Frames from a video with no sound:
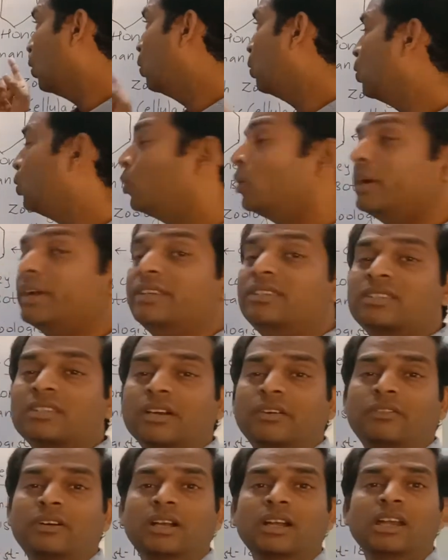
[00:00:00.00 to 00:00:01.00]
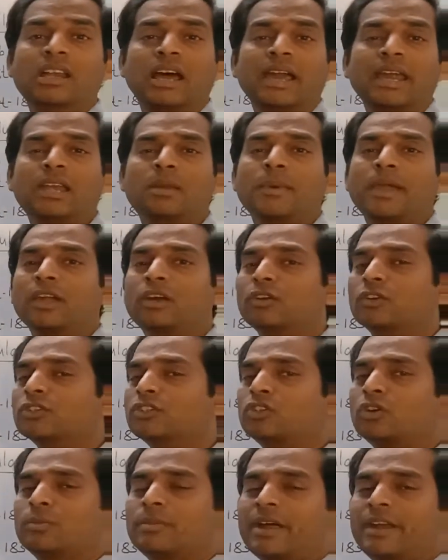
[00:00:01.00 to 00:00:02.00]
who discovered light
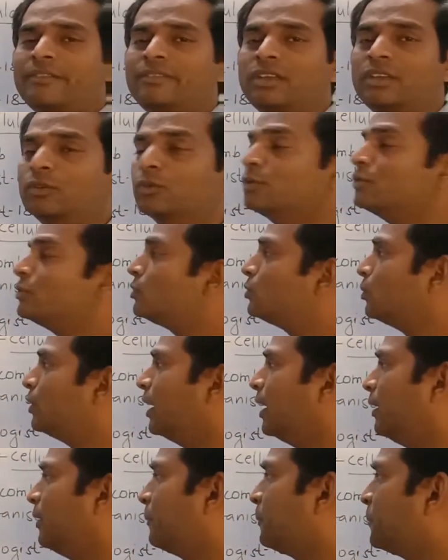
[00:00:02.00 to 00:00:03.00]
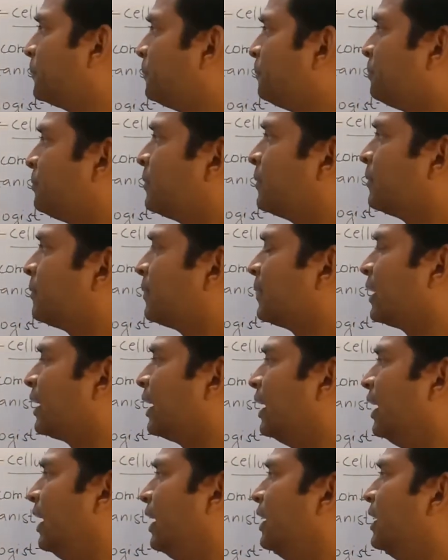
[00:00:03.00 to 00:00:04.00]
microscope that we use today.
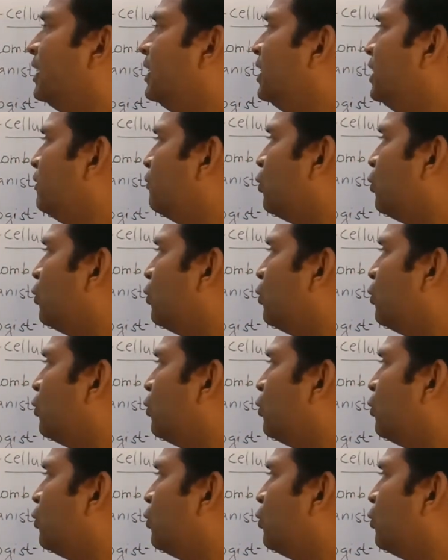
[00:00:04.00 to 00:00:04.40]
And he